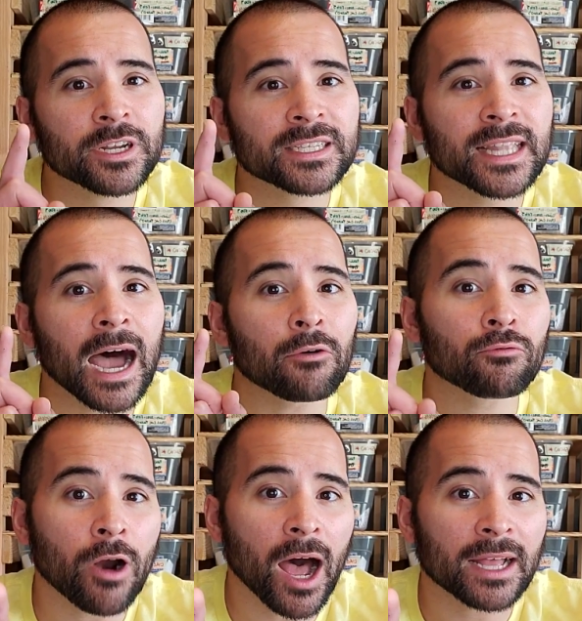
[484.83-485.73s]
does not
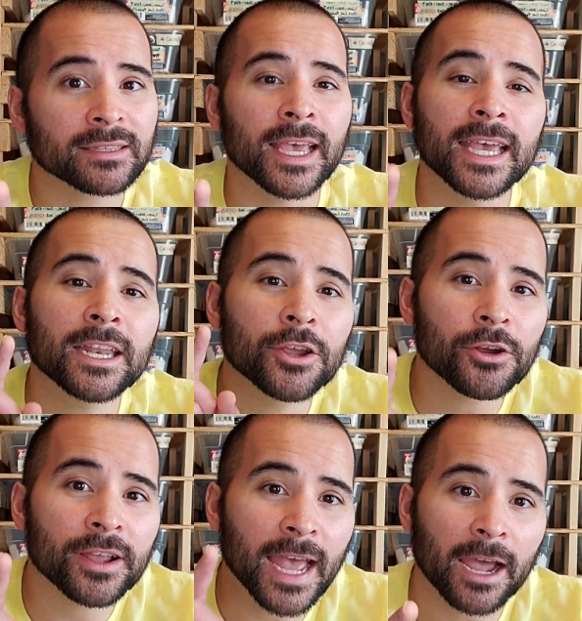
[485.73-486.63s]
rot in
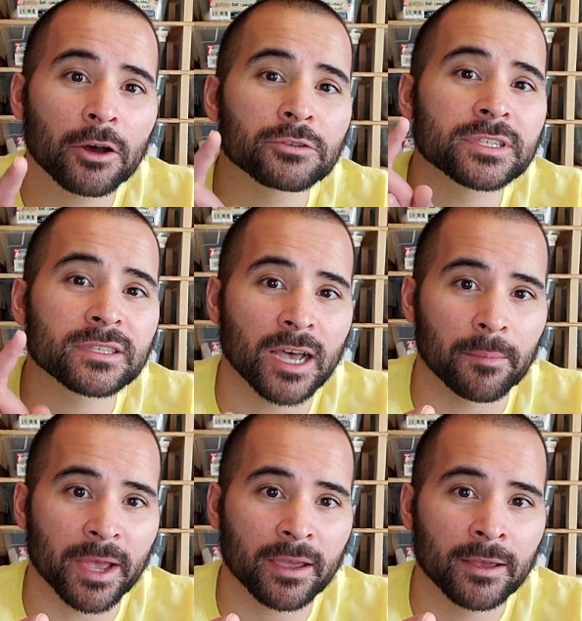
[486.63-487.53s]
your gecko's
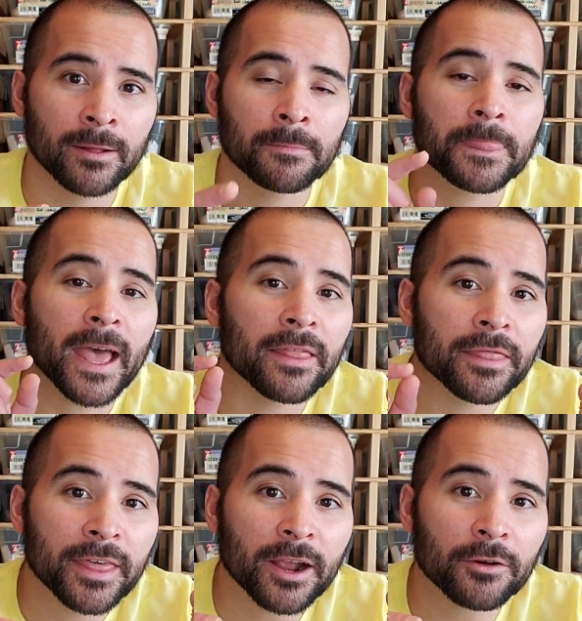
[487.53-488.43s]
stomach,
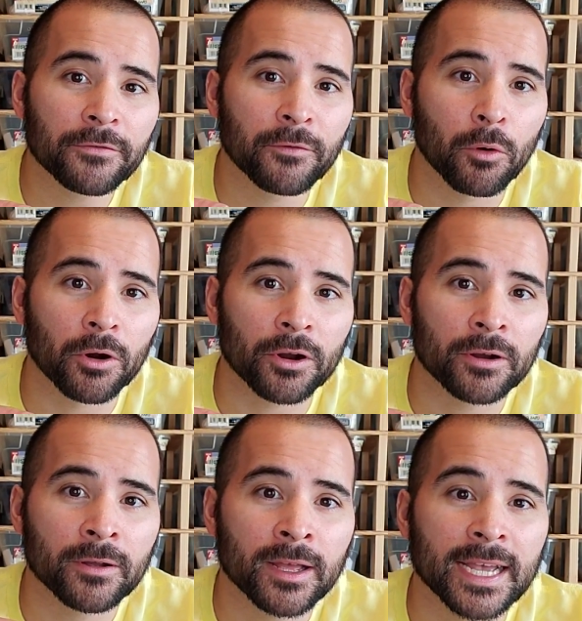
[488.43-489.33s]
and therefore
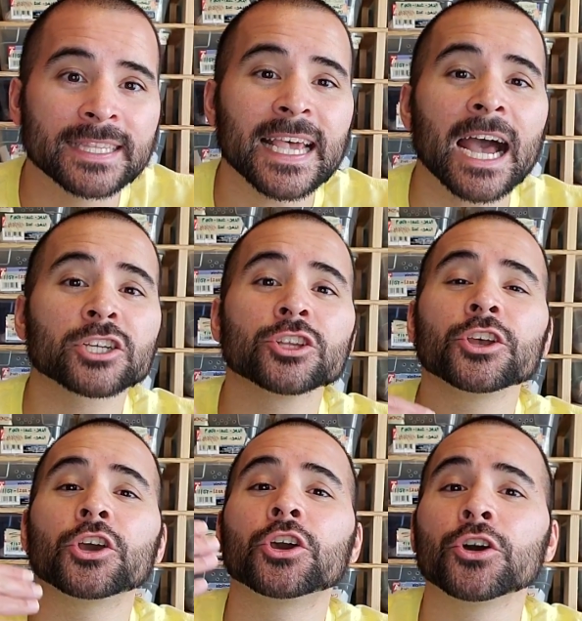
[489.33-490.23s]
it's actually
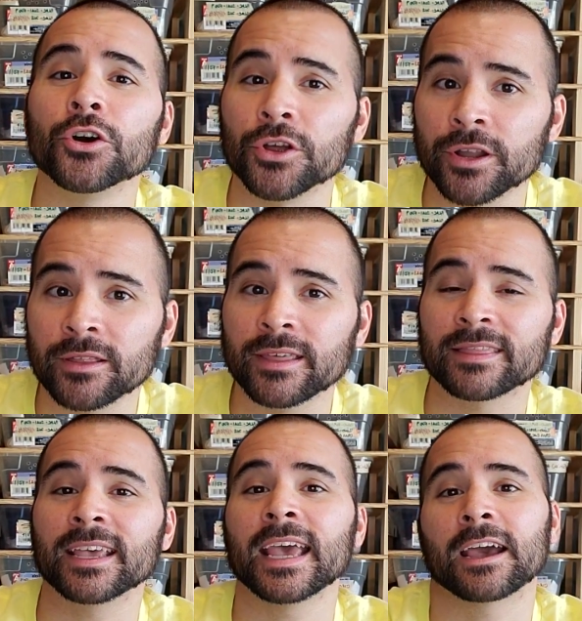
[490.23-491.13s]
good that
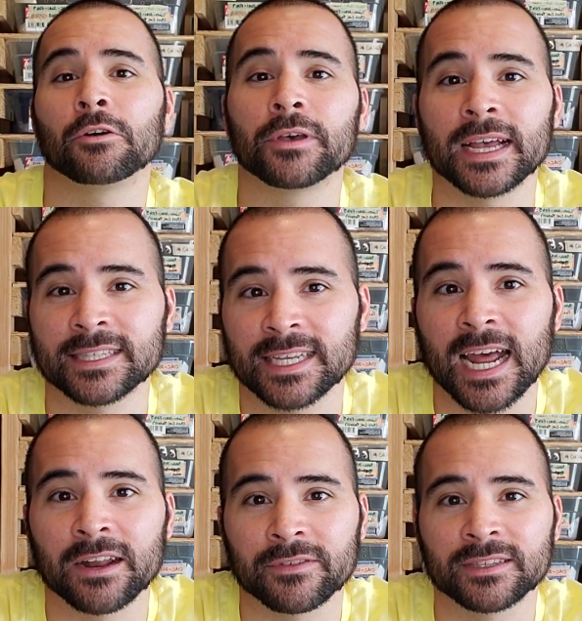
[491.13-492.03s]
the gecko gets it
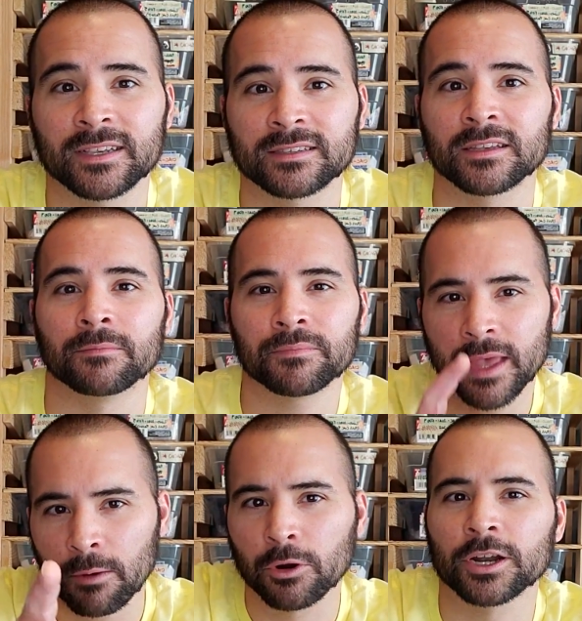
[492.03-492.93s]
out of its system.
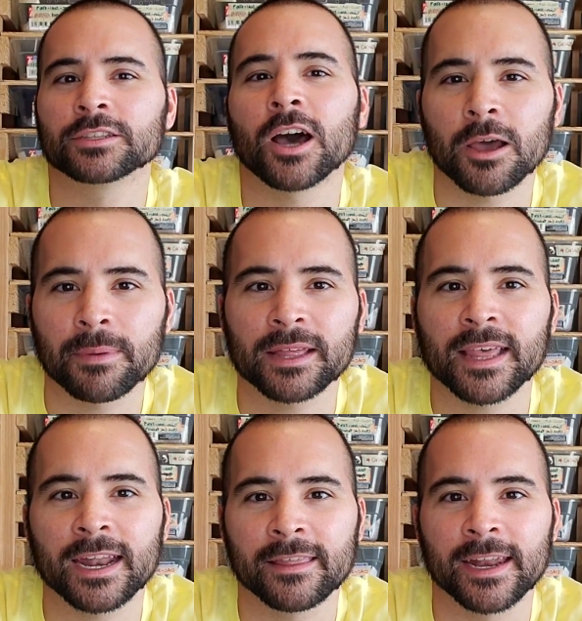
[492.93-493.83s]
And we're going to talk about
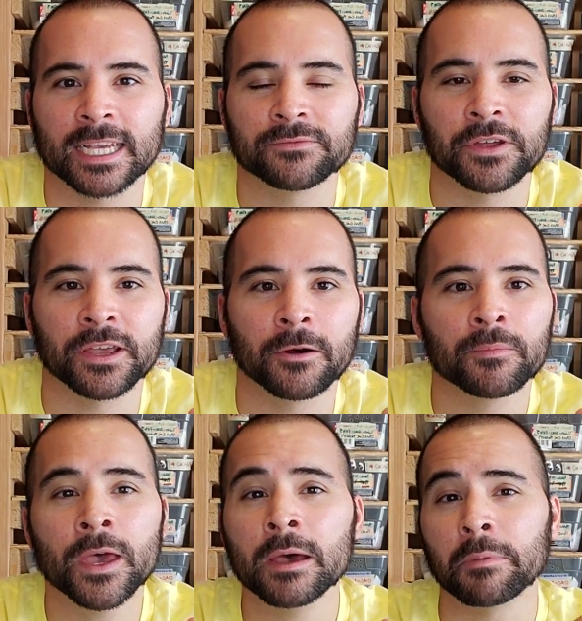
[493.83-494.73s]
that in the next video.
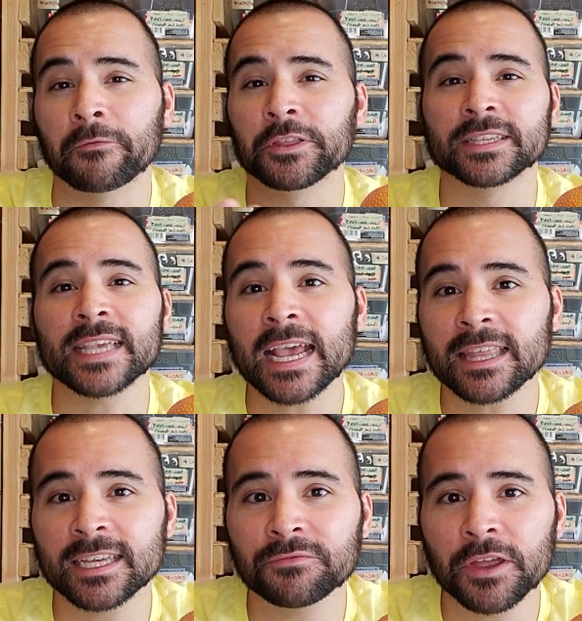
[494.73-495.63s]
But for the sake of
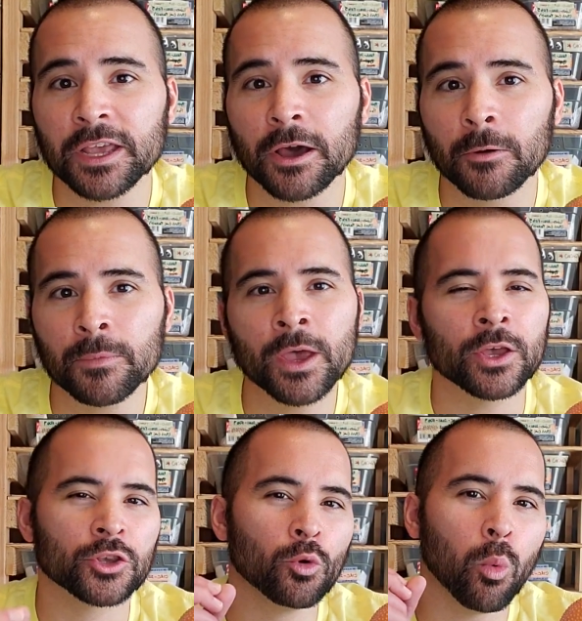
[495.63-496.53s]
this video,
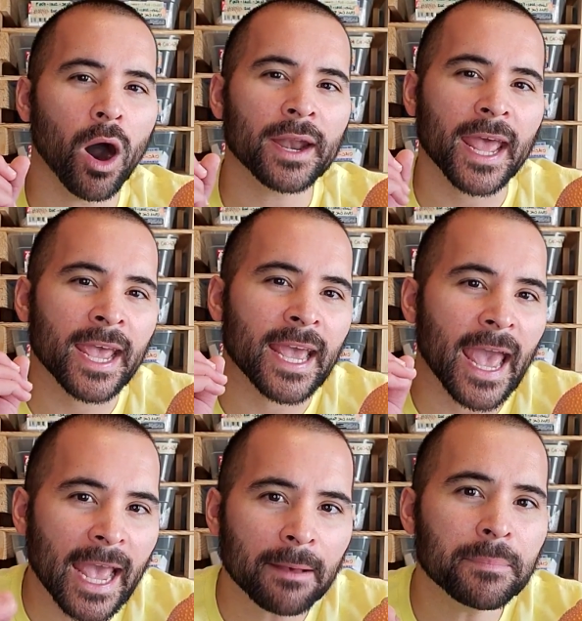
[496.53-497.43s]
you want an
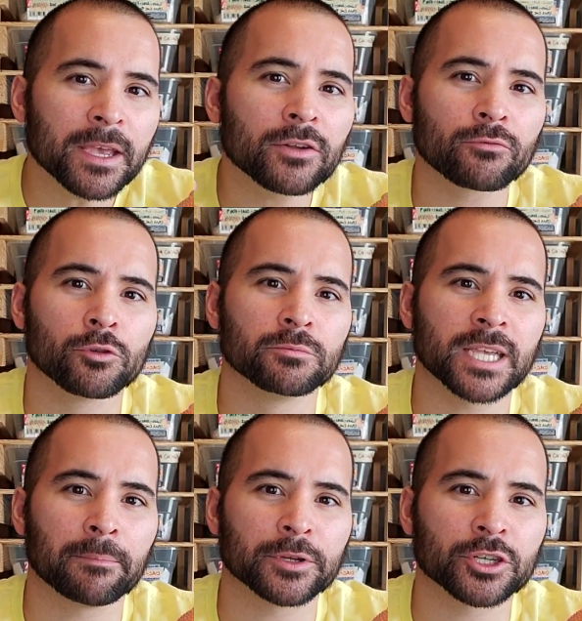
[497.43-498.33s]
ambient room
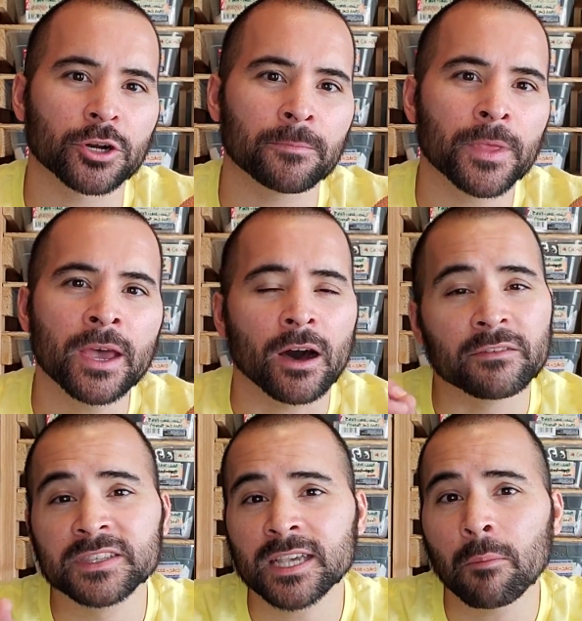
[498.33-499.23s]
temperature
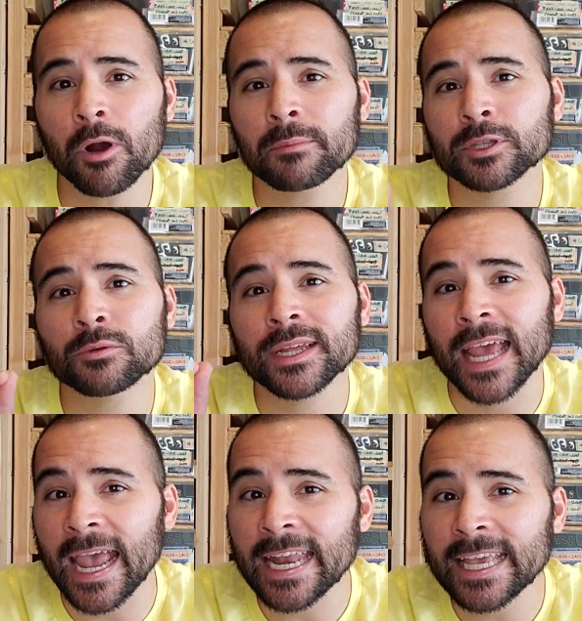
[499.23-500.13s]
of somewhere
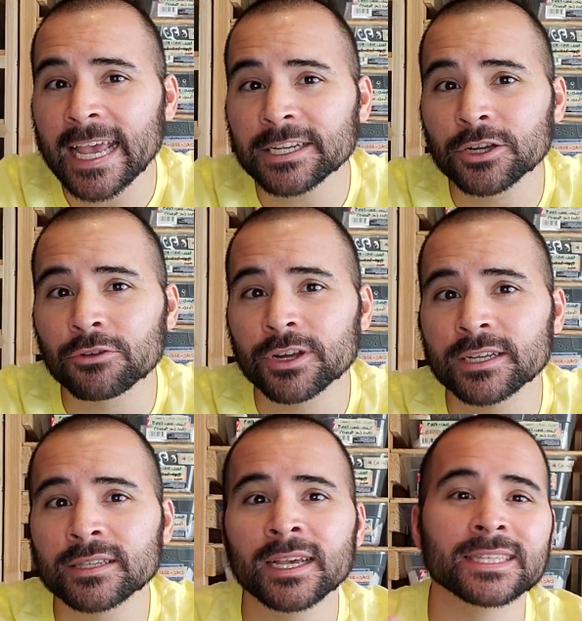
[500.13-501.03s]
between 88
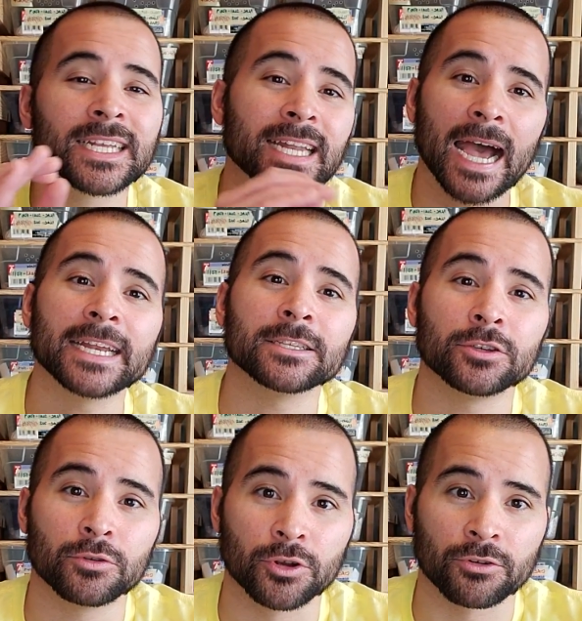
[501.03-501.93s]
degrees to
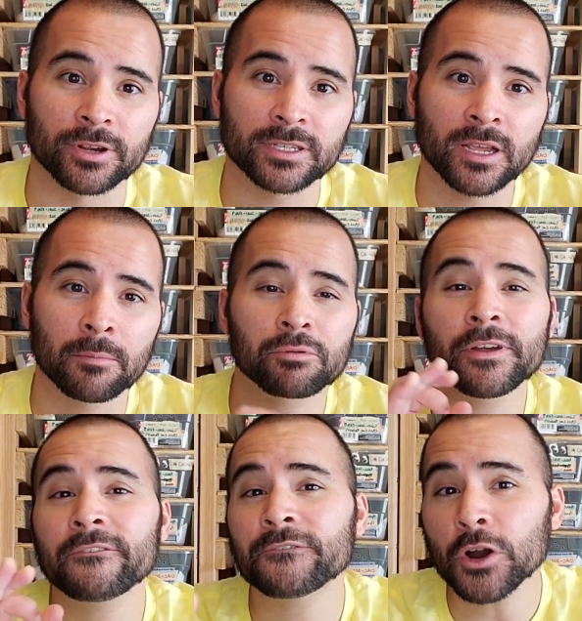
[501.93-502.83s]
92 degrees.
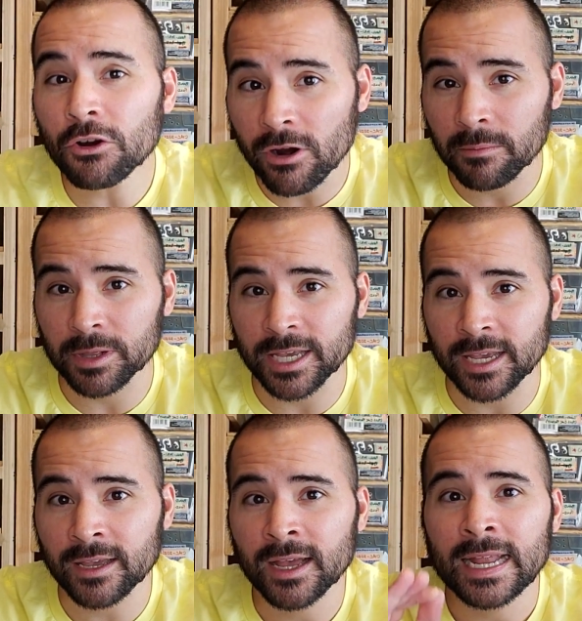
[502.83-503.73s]

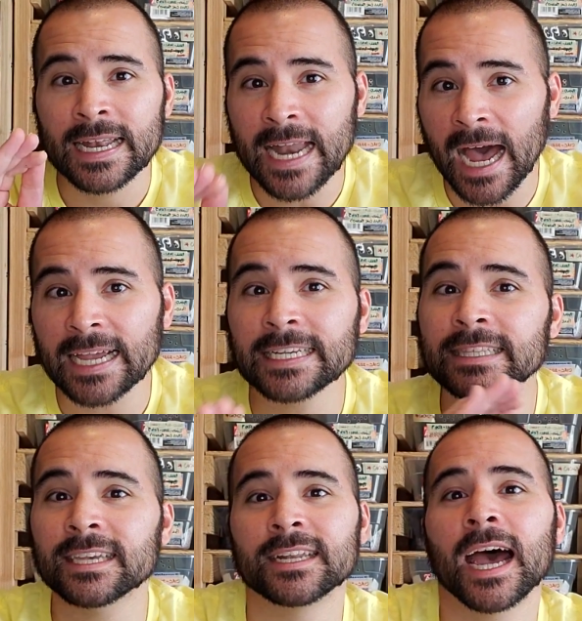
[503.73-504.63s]
Preferably 90
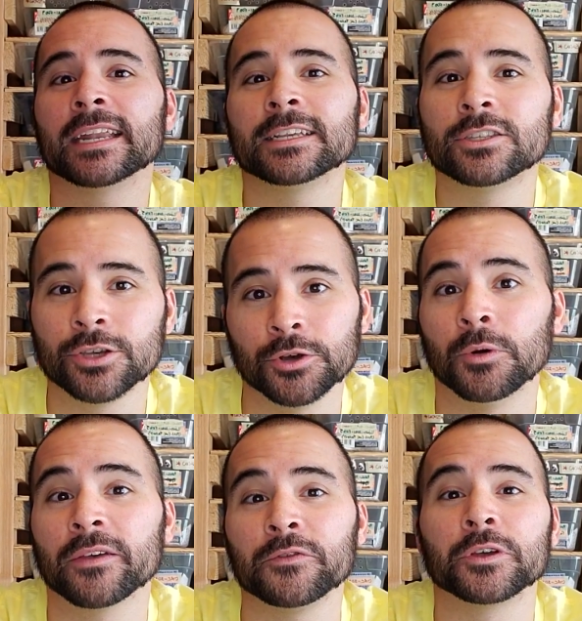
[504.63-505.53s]
to
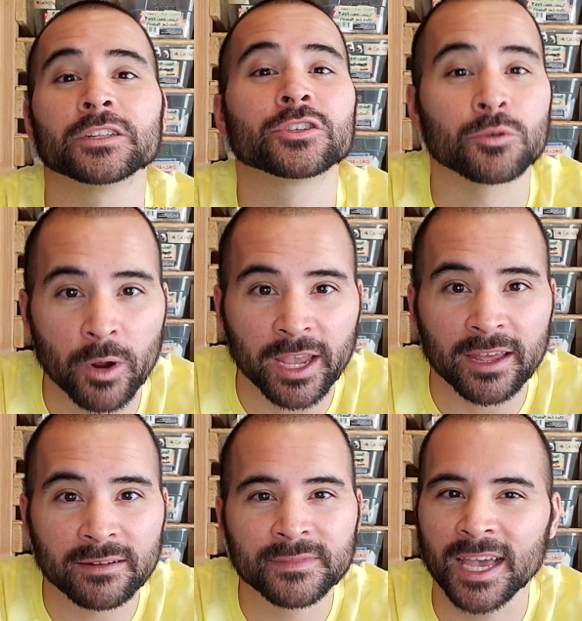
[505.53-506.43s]
92 if you can swing
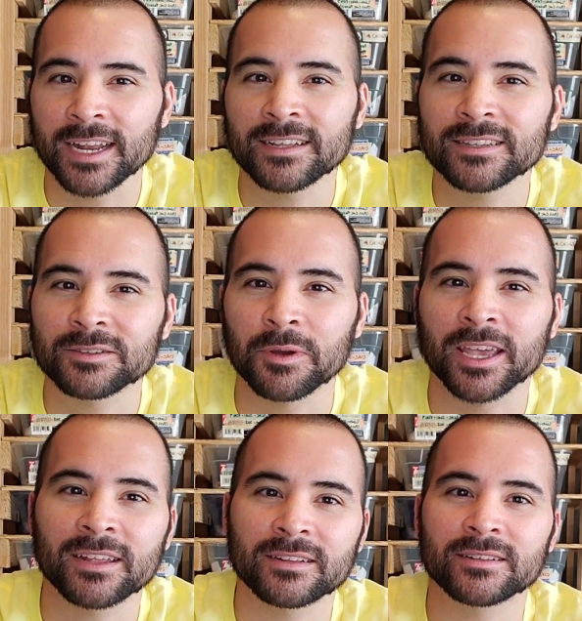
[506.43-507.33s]
it. Get it? Swing
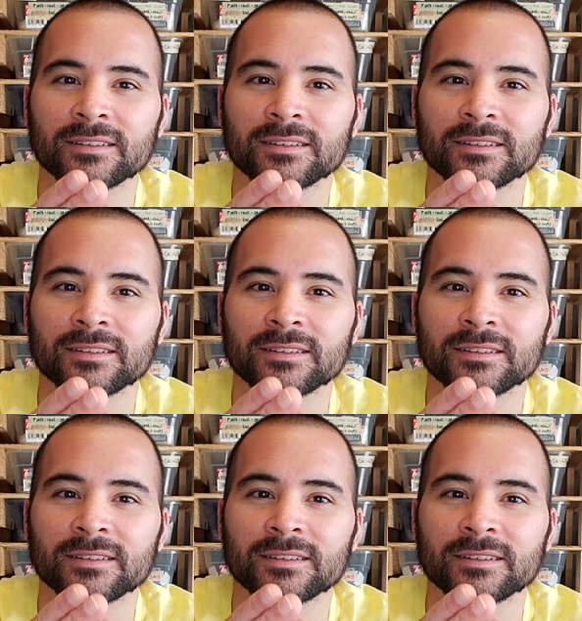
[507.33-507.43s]
it?